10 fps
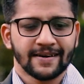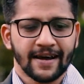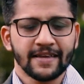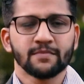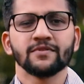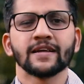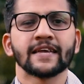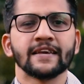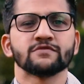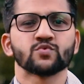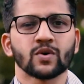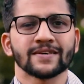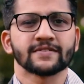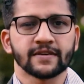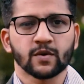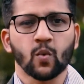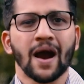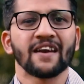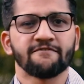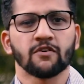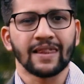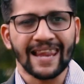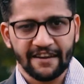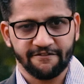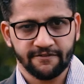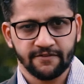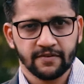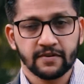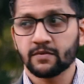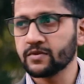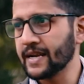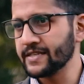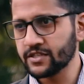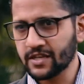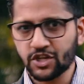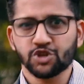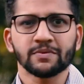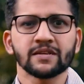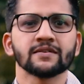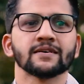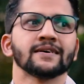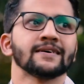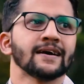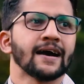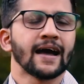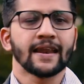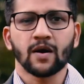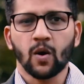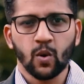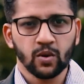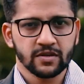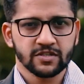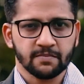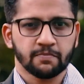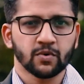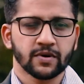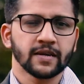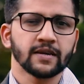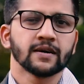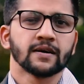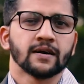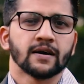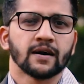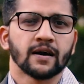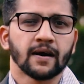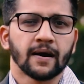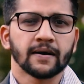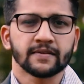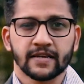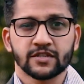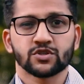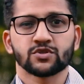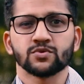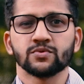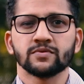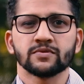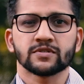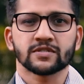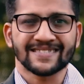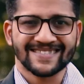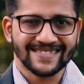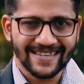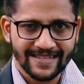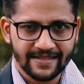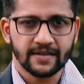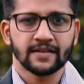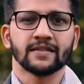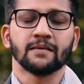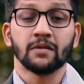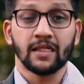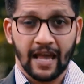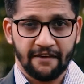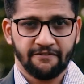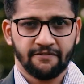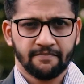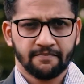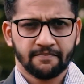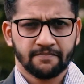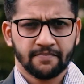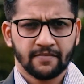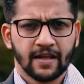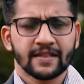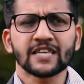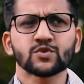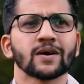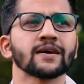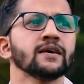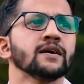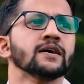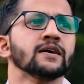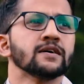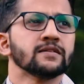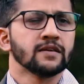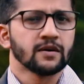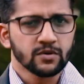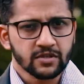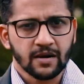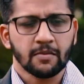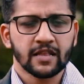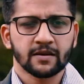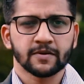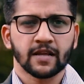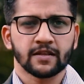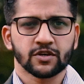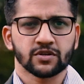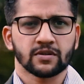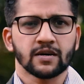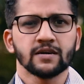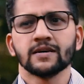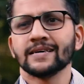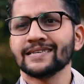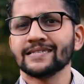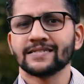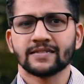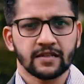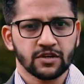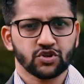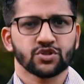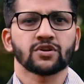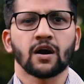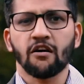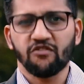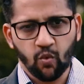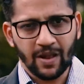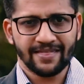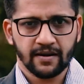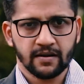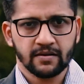Ahirbhudnya gives what is required for life, that is nourishment and all the supporting things to sustainable life. That's why the Uttara Bhadrapada Nakshatra is the nakshatra of wealth.